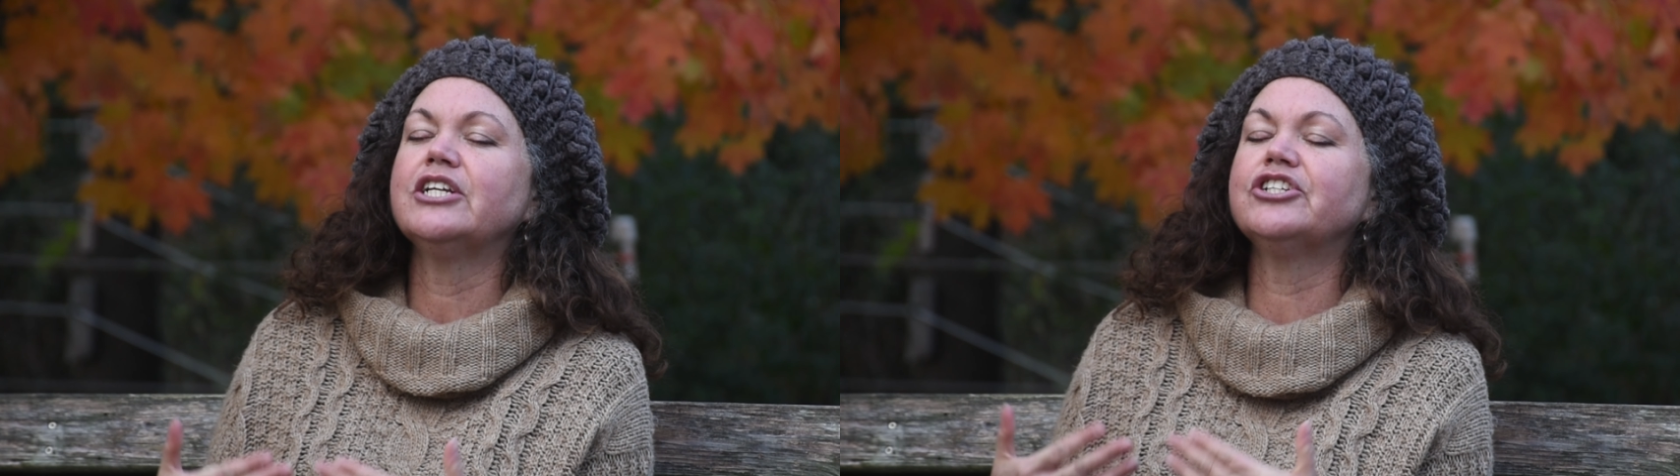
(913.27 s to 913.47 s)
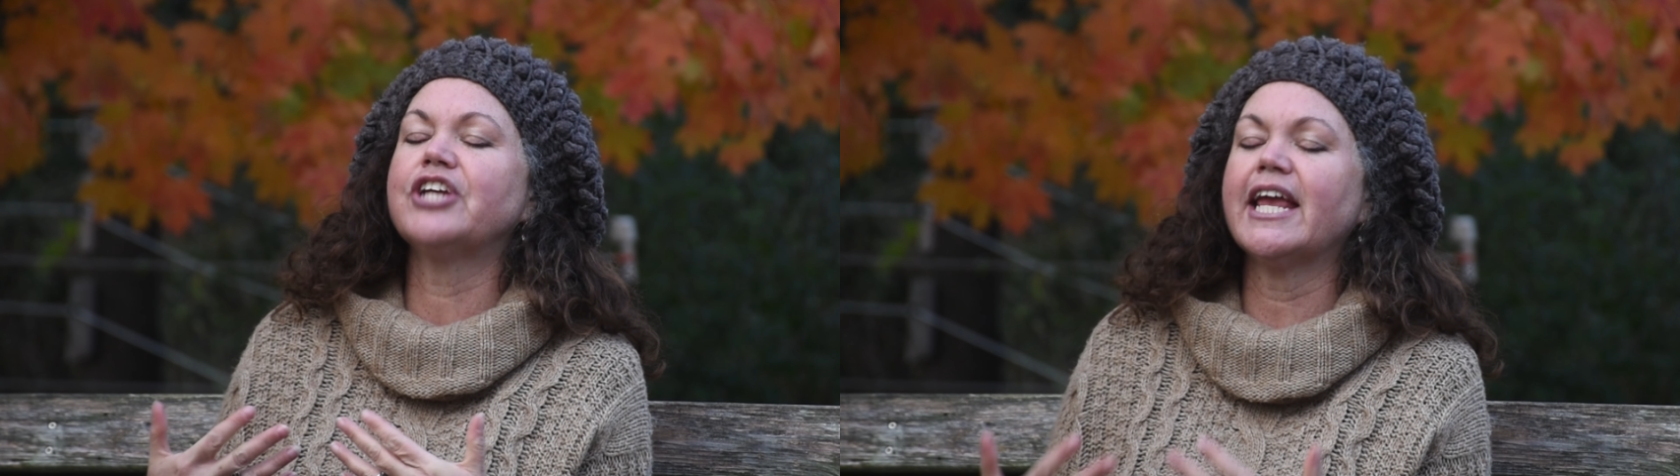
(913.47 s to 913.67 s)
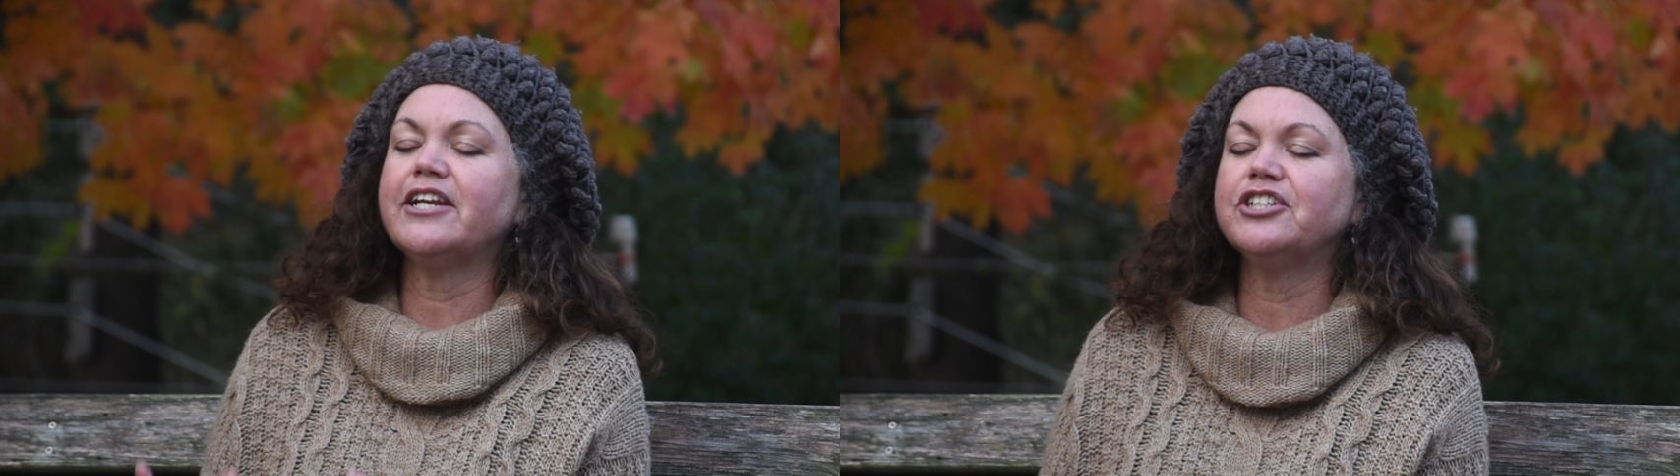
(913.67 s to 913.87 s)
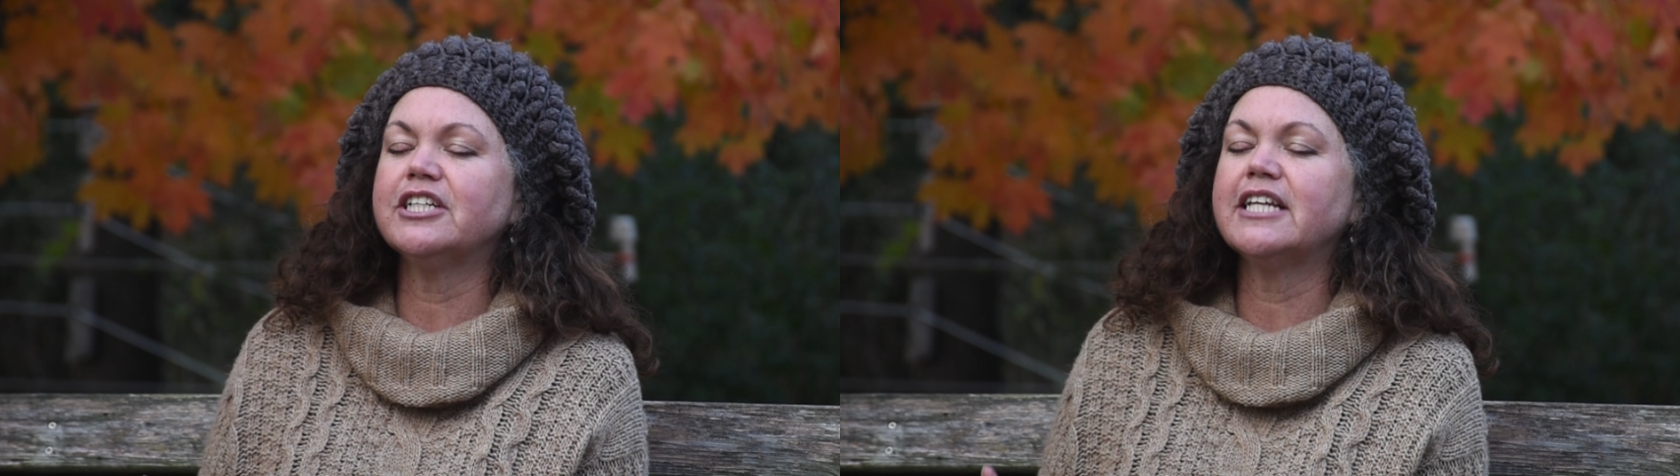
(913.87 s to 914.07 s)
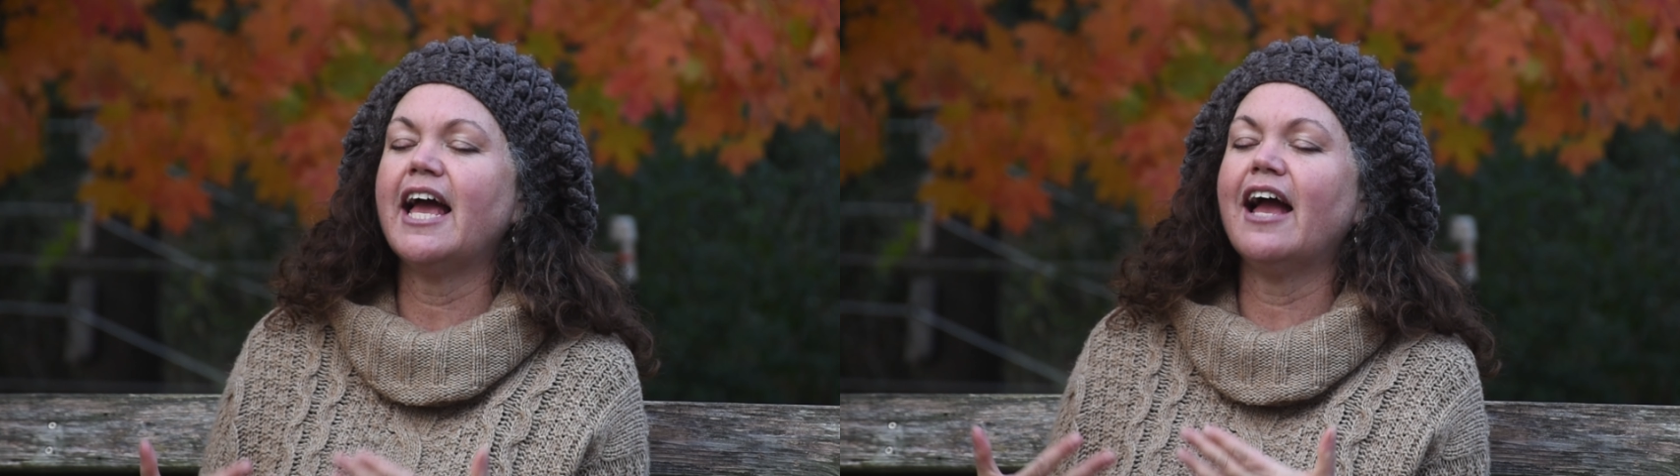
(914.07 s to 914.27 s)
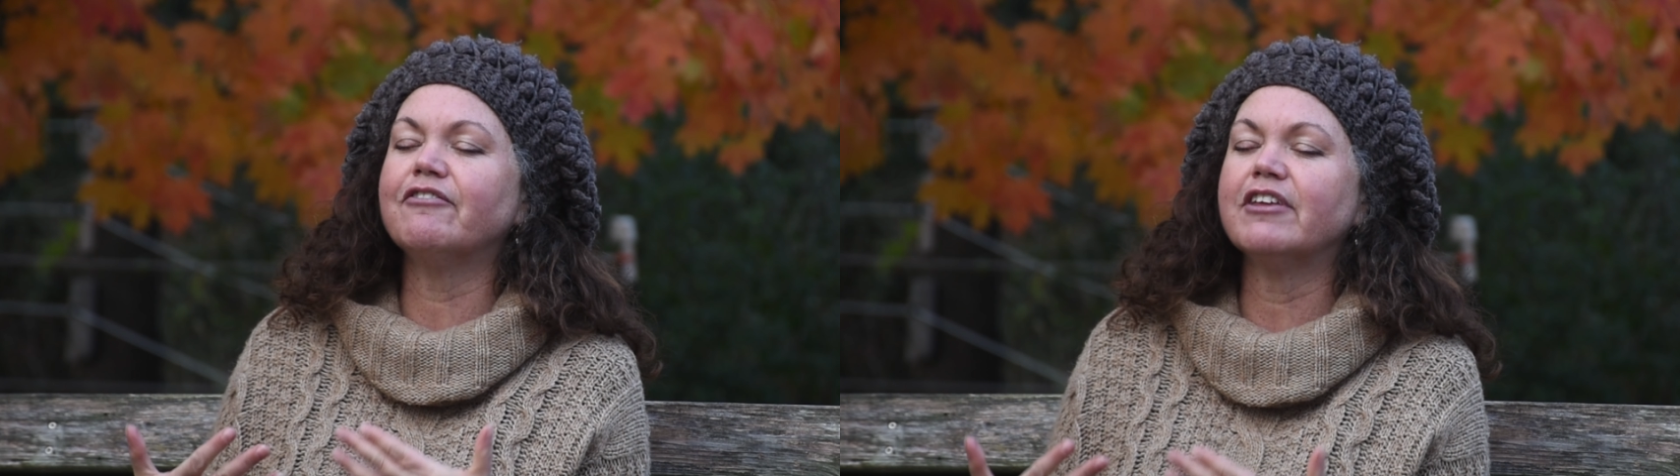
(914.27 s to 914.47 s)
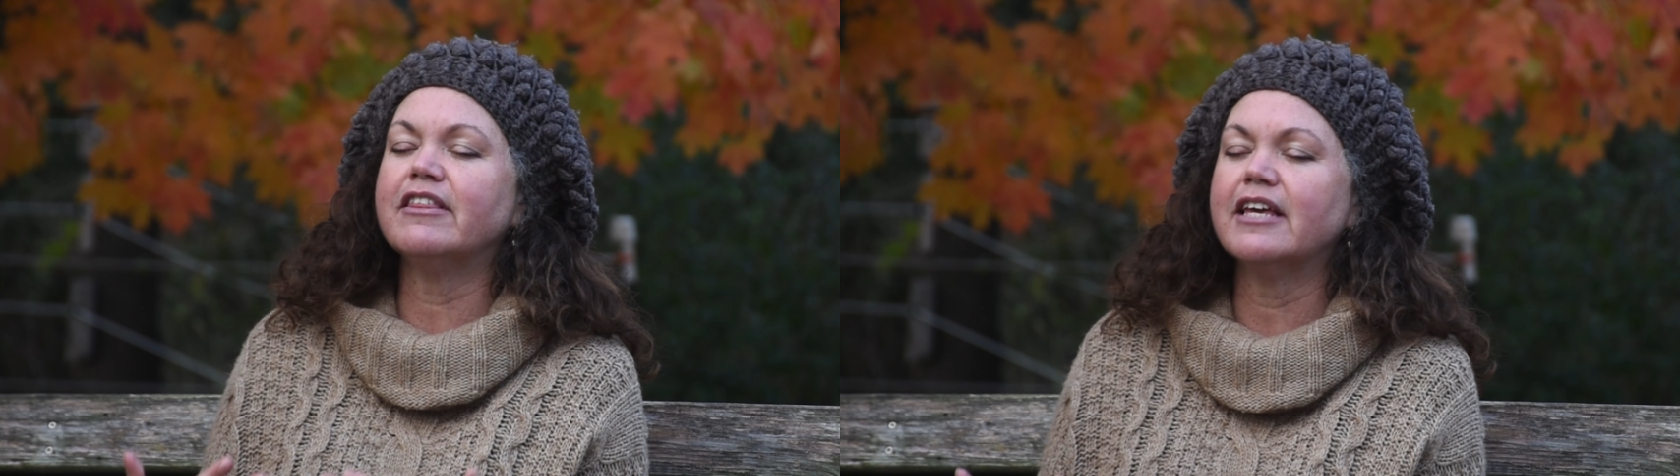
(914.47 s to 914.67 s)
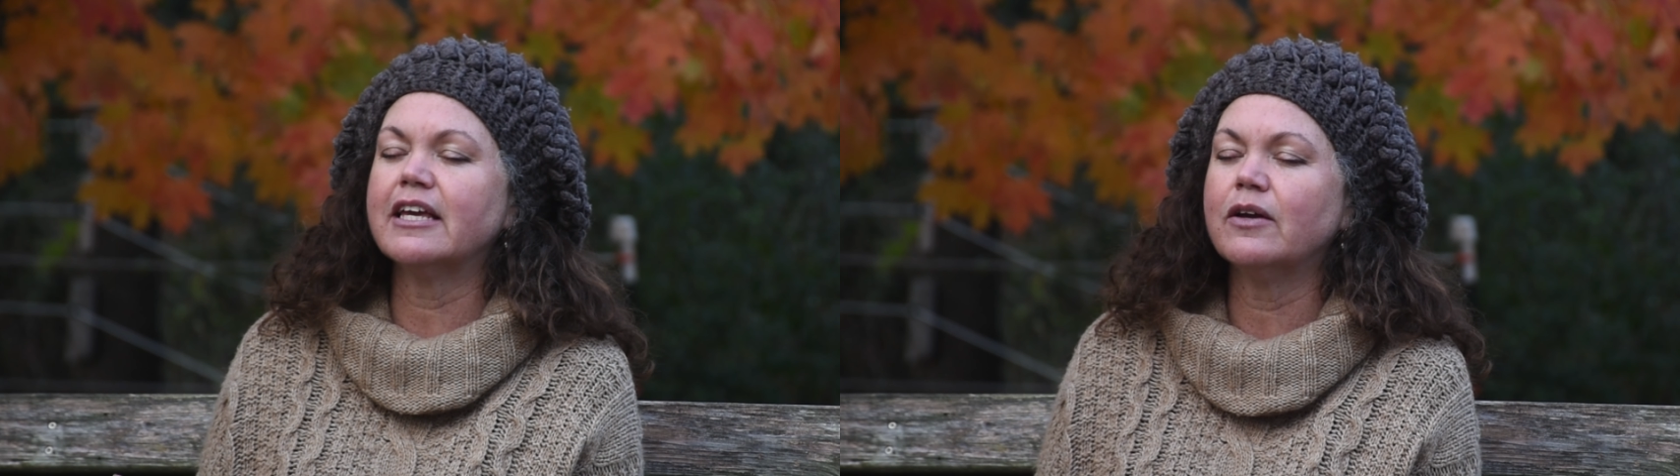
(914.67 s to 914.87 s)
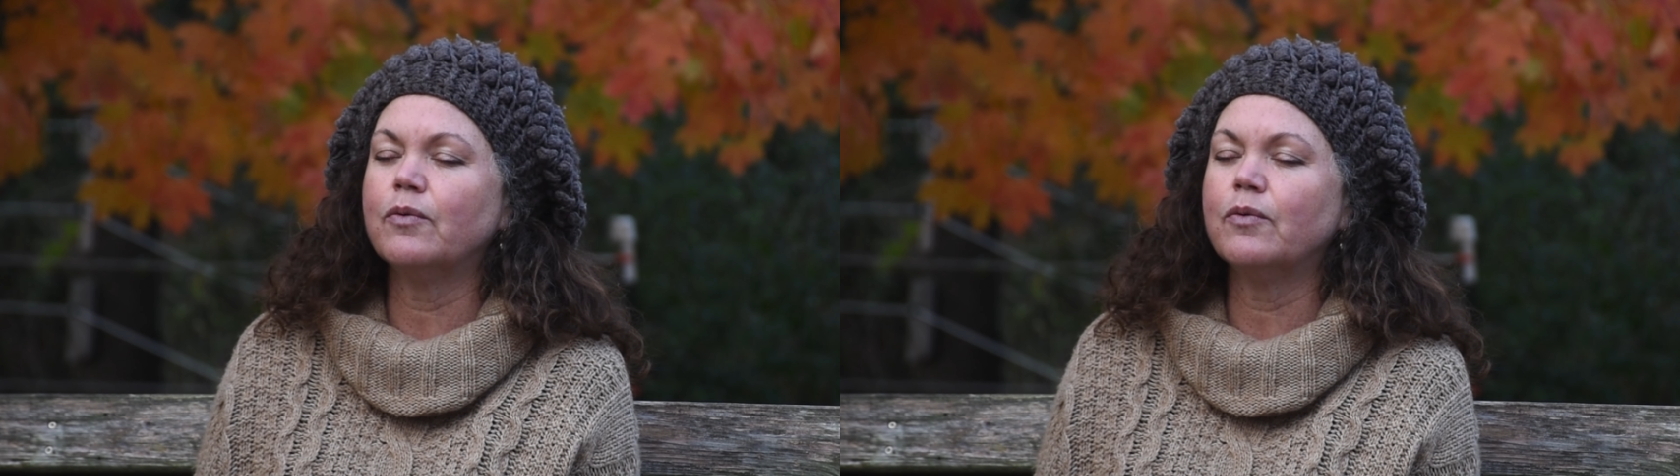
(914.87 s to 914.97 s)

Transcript: changing everything